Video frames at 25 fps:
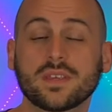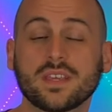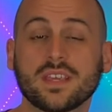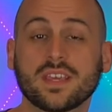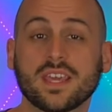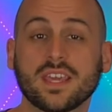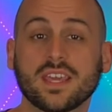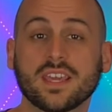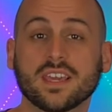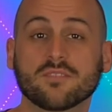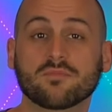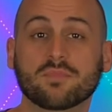
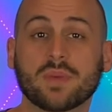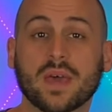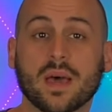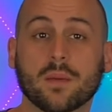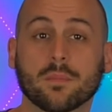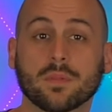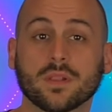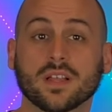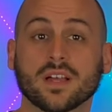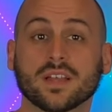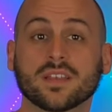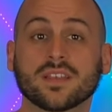king of
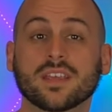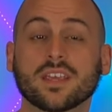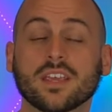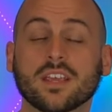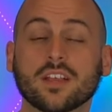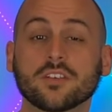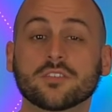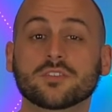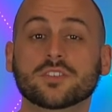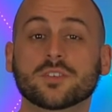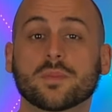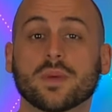Babylon
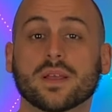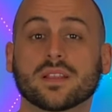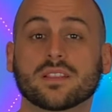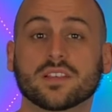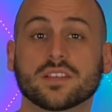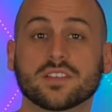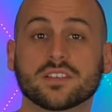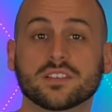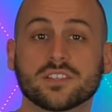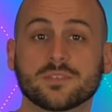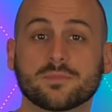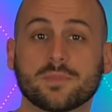hears about the
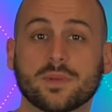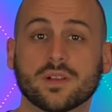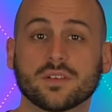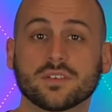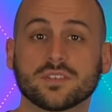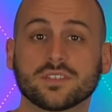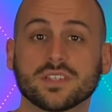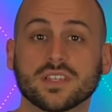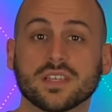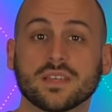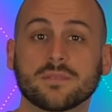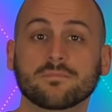
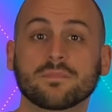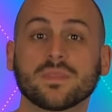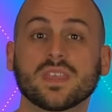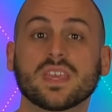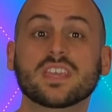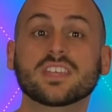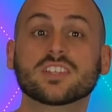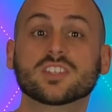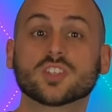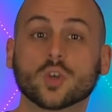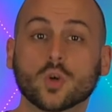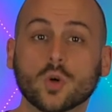conspiracy,
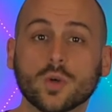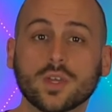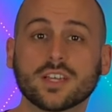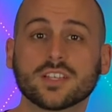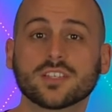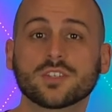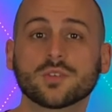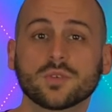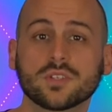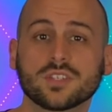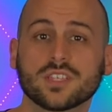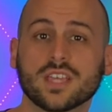he's quick
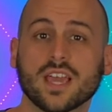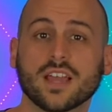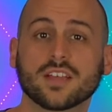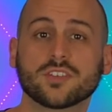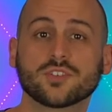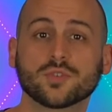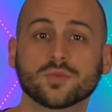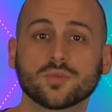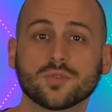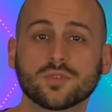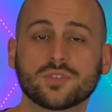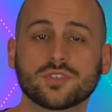to attack
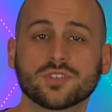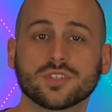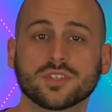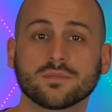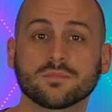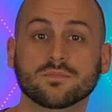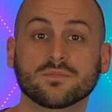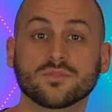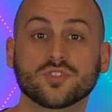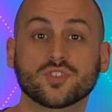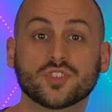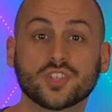
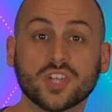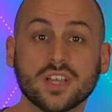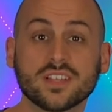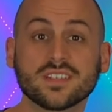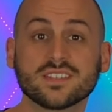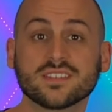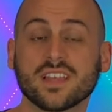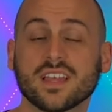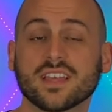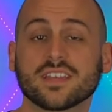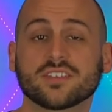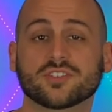Jerusalem,
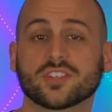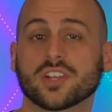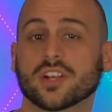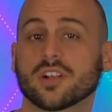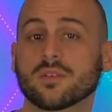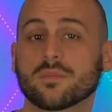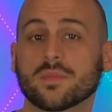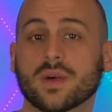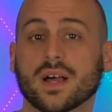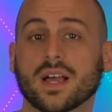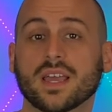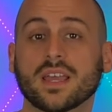just like
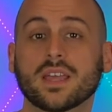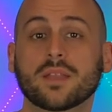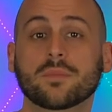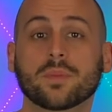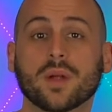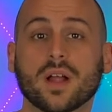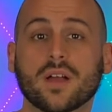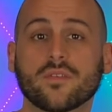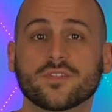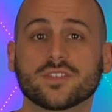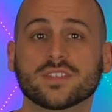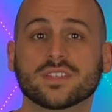Jeremiah had
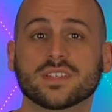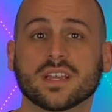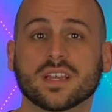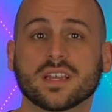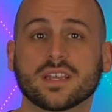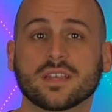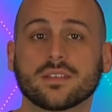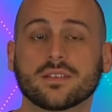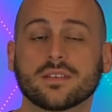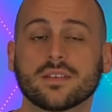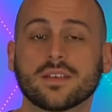prophesied.